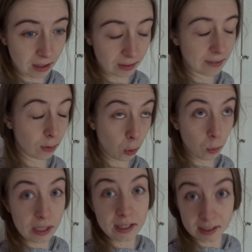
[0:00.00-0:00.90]
I'll give her a
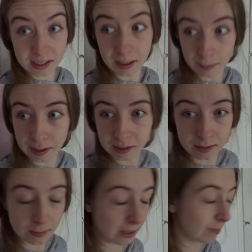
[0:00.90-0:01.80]
week to get back
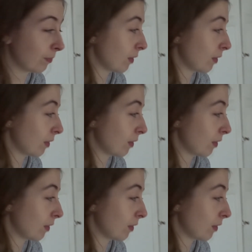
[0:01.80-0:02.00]
to me.